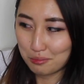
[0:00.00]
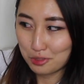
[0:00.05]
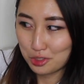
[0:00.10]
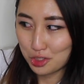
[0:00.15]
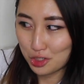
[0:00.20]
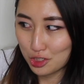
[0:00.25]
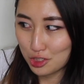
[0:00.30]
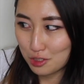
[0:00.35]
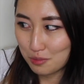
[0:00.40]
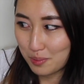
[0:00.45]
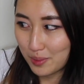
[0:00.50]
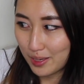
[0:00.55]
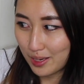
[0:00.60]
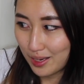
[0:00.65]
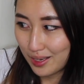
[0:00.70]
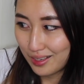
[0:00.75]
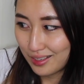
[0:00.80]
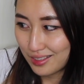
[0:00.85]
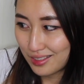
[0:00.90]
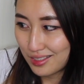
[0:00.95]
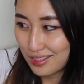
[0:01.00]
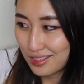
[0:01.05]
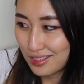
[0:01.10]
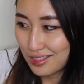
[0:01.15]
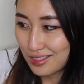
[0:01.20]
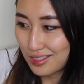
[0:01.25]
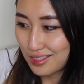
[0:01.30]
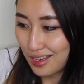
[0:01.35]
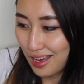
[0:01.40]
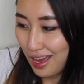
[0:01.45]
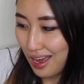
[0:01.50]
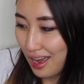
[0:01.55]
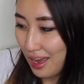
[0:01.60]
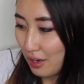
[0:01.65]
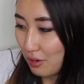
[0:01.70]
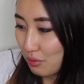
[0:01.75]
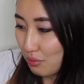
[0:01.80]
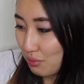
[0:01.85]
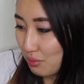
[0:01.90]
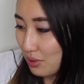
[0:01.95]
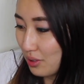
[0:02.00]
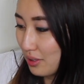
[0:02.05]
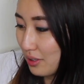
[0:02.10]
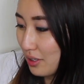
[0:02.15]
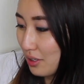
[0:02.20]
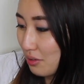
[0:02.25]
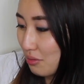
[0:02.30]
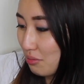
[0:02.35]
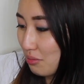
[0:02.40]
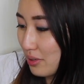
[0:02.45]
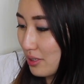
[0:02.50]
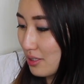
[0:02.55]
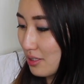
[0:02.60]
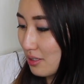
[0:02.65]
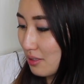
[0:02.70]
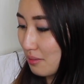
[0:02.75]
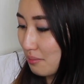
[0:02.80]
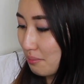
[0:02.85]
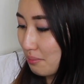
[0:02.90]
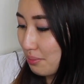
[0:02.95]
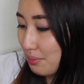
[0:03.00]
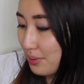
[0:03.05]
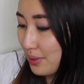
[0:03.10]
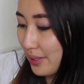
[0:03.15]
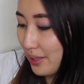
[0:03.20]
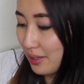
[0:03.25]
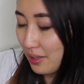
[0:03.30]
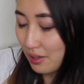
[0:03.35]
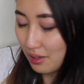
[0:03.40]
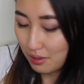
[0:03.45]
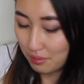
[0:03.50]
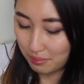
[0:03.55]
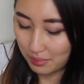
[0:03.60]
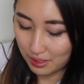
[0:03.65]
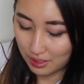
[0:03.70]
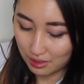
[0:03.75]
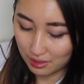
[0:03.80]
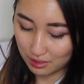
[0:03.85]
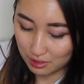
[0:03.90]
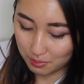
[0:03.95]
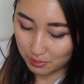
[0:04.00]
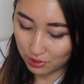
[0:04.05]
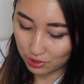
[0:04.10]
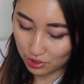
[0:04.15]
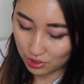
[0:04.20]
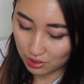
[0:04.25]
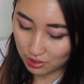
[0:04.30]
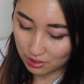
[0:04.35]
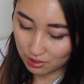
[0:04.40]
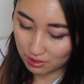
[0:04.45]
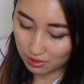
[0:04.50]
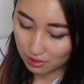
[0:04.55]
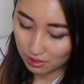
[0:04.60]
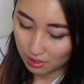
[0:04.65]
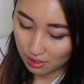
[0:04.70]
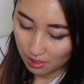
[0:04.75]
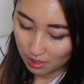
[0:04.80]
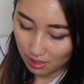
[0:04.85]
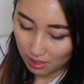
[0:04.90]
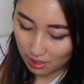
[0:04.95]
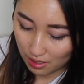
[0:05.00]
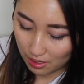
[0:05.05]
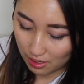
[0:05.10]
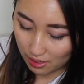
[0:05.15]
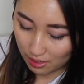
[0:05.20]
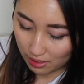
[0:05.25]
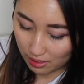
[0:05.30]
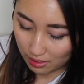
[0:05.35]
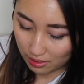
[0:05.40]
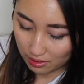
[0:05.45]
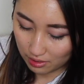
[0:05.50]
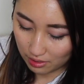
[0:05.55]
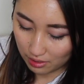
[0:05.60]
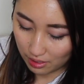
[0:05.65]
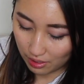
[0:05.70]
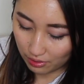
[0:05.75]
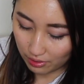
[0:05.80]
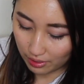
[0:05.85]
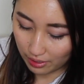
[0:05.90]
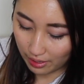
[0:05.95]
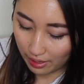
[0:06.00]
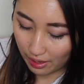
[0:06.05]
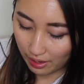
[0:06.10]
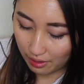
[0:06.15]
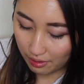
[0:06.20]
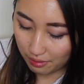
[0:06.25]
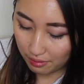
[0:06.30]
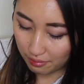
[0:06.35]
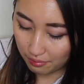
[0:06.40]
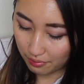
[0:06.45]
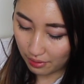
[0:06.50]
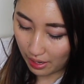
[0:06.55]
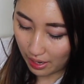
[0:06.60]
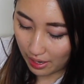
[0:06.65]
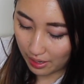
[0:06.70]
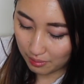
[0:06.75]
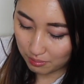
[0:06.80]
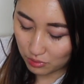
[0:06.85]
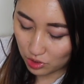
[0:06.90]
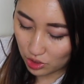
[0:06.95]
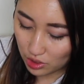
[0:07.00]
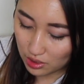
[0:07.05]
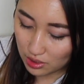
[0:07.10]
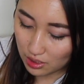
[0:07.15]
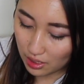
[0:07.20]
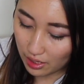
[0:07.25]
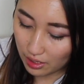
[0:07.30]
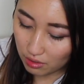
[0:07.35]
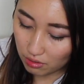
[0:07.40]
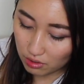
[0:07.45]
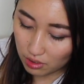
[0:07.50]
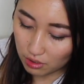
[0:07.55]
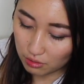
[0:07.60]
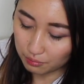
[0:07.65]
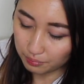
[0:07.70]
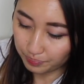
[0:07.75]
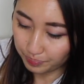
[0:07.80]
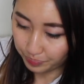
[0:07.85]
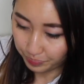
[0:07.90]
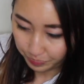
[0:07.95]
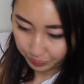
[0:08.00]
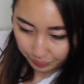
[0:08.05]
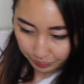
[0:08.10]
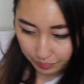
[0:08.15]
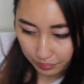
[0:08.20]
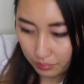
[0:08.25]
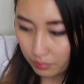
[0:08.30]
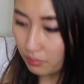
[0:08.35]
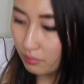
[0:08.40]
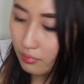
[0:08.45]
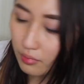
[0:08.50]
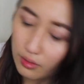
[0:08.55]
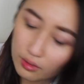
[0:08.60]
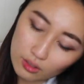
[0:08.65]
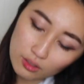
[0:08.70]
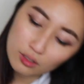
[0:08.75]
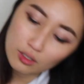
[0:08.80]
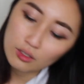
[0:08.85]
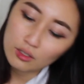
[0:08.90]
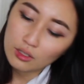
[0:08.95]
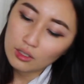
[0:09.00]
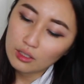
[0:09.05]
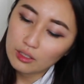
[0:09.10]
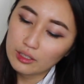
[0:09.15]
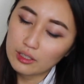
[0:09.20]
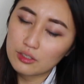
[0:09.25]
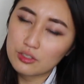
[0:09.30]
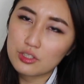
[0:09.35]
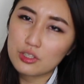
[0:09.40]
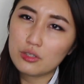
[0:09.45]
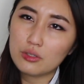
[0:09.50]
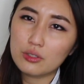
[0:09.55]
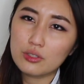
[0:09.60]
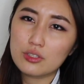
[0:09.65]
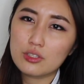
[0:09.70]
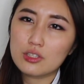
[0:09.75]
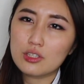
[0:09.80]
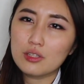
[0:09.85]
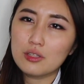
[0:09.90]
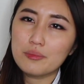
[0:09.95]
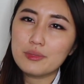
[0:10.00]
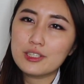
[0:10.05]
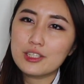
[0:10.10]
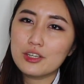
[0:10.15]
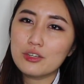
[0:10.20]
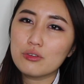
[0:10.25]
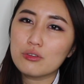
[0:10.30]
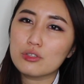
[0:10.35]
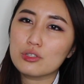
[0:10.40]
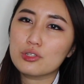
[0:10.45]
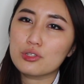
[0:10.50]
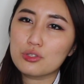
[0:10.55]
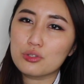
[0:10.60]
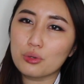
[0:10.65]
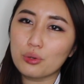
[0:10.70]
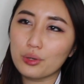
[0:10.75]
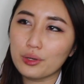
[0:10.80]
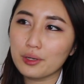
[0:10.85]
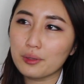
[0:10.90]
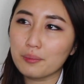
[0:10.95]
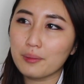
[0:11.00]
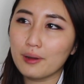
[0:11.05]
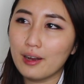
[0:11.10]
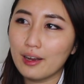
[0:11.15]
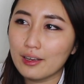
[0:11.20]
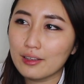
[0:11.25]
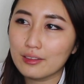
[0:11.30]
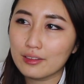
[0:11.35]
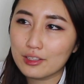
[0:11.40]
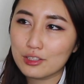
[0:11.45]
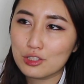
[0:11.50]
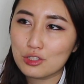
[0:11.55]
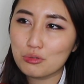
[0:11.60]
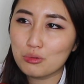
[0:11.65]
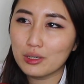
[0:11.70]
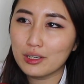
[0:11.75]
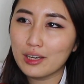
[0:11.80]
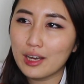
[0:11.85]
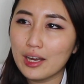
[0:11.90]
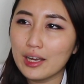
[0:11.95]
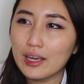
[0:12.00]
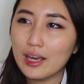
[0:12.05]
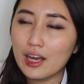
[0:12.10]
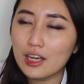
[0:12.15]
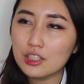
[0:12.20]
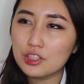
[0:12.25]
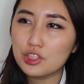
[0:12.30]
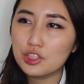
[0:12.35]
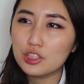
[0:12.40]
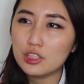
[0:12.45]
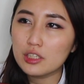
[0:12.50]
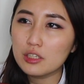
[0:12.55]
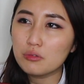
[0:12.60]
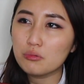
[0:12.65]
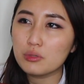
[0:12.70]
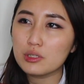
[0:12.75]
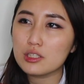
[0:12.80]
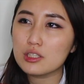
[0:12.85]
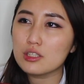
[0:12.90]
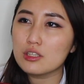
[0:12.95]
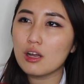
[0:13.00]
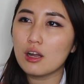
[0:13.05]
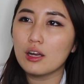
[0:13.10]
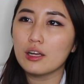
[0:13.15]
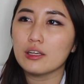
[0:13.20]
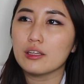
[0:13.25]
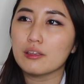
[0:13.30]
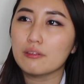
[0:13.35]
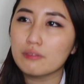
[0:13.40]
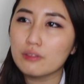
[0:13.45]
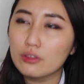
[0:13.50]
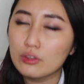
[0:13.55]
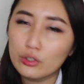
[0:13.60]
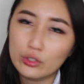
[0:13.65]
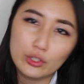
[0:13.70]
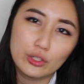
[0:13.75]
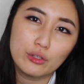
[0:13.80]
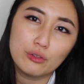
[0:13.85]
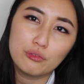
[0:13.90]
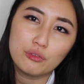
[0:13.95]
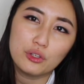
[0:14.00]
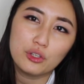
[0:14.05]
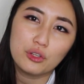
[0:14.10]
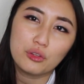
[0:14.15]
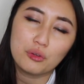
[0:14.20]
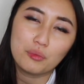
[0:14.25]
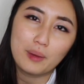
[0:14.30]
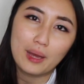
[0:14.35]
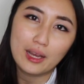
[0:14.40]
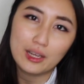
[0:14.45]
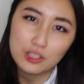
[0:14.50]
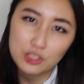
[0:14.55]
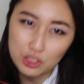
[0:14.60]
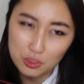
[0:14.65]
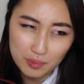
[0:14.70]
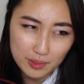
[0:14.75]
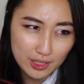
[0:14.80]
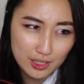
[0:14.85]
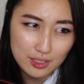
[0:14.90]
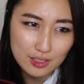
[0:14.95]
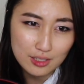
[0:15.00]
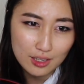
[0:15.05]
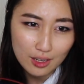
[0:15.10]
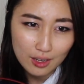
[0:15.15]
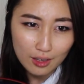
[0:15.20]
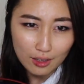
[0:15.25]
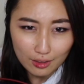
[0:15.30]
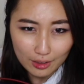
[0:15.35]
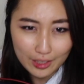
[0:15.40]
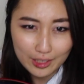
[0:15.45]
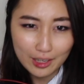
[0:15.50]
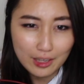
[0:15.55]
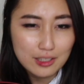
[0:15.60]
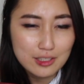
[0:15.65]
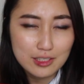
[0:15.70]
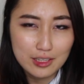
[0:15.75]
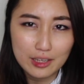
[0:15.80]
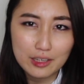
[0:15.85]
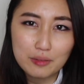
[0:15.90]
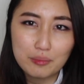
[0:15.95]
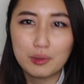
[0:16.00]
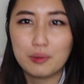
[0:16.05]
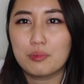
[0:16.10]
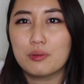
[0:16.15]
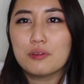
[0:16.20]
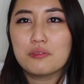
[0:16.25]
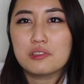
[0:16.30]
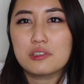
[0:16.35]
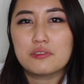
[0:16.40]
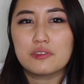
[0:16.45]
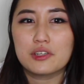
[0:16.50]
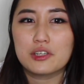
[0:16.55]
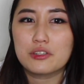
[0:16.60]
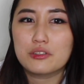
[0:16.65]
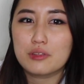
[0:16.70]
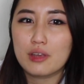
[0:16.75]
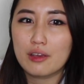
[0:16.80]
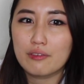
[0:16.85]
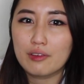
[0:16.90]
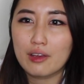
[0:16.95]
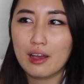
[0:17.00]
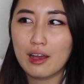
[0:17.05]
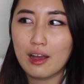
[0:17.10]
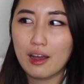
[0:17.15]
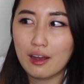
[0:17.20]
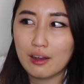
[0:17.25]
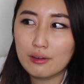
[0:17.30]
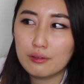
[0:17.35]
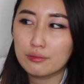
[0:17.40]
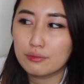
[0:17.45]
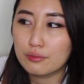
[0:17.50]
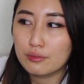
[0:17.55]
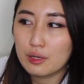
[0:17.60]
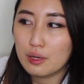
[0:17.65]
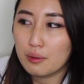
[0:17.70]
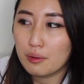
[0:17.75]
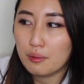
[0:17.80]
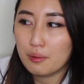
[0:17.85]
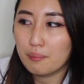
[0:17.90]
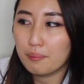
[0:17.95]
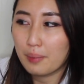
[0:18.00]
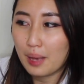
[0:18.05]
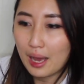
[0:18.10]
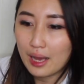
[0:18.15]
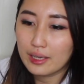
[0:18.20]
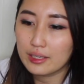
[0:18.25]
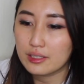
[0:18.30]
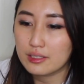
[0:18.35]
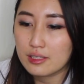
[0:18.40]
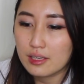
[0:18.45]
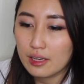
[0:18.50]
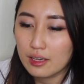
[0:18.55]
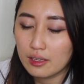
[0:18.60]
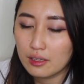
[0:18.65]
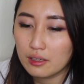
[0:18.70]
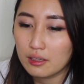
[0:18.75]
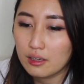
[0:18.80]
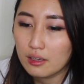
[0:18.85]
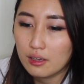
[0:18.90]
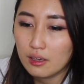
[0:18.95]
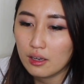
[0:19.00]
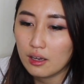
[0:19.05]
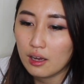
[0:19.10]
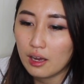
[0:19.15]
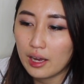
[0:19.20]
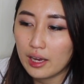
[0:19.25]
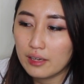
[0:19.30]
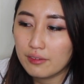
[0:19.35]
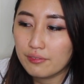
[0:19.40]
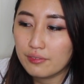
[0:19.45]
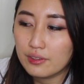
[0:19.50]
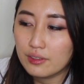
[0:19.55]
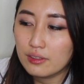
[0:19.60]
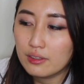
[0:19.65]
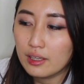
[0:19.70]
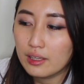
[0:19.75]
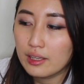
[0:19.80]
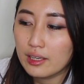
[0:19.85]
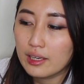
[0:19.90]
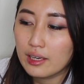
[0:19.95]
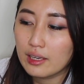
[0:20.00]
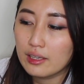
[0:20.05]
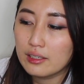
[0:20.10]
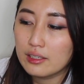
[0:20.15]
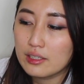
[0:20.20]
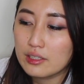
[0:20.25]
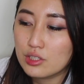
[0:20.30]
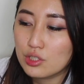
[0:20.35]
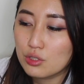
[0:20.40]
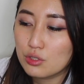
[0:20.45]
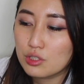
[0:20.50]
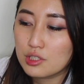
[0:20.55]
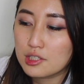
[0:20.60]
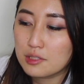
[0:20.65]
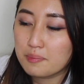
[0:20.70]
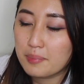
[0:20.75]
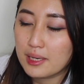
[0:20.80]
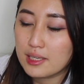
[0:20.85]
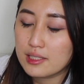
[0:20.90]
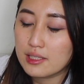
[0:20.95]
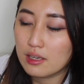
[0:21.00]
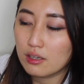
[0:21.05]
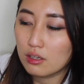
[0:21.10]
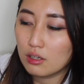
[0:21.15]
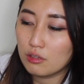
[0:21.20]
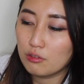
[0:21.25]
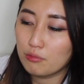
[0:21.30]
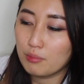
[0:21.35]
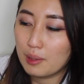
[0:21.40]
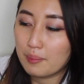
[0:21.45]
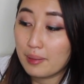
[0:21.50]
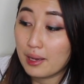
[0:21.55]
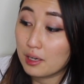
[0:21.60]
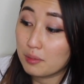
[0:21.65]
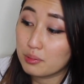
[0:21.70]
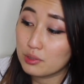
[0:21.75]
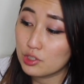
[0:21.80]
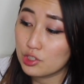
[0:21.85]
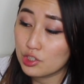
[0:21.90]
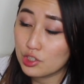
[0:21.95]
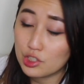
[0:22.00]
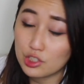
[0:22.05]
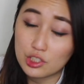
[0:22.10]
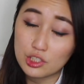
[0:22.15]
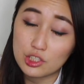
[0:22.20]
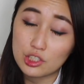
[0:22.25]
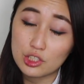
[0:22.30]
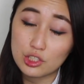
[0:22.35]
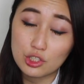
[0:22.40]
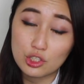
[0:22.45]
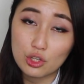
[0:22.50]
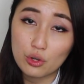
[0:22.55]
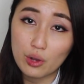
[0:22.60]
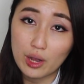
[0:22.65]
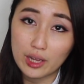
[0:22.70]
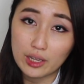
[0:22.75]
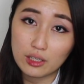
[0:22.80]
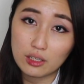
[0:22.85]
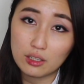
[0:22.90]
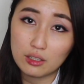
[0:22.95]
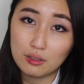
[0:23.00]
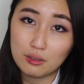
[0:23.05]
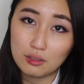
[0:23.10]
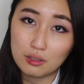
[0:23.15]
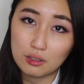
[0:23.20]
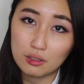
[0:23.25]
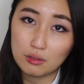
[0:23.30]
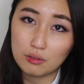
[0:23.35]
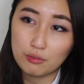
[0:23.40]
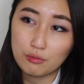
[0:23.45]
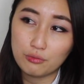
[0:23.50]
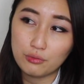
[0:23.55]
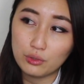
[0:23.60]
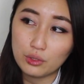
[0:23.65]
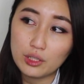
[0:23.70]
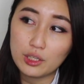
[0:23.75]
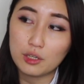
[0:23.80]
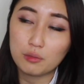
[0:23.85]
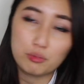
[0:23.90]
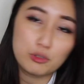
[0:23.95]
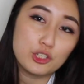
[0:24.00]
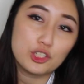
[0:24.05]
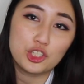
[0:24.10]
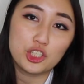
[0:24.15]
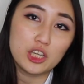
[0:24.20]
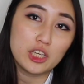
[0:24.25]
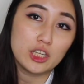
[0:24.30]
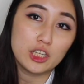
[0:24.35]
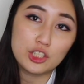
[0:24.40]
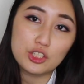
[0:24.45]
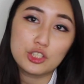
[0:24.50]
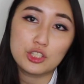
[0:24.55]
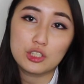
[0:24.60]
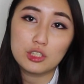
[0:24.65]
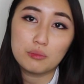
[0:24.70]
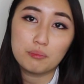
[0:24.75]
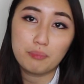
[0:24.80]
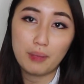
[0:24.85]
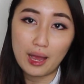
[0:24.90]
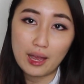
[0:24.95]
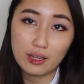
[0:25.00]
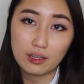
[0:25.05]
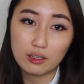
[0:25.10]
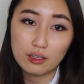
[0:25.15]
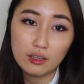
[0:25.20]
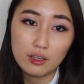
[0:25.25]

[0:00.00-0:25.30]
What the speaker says: Just because I really wasn't planning on making this purchase, and now that I have, I don't know. Now, so let me tell you the story behind this one. I actually was not even looking for another bag, just because, like I said in my previous videos, I have bags and I feel like I need to space out all of my bag purchases just so I can fully appreciate each bag.